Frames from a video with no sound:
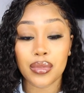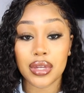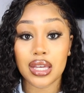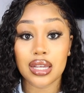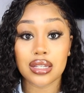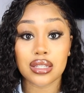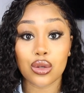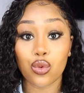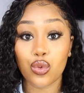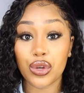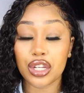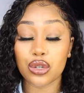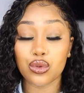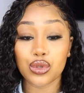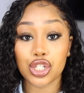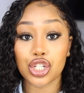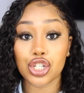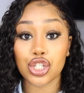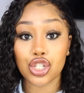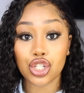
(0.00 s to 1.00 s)
because the wig
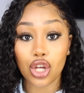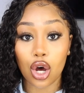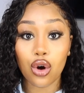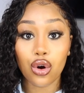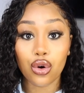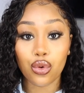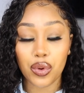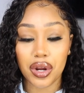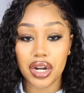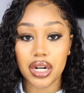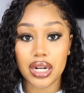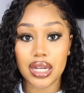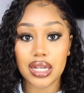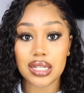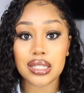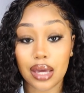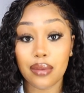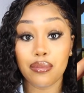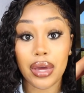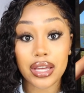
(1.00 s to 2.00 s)
was just so
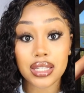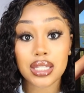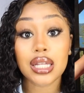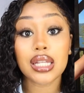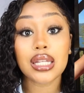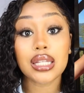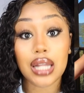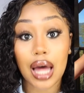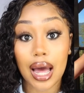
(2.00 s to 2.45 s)
horrendous. They basically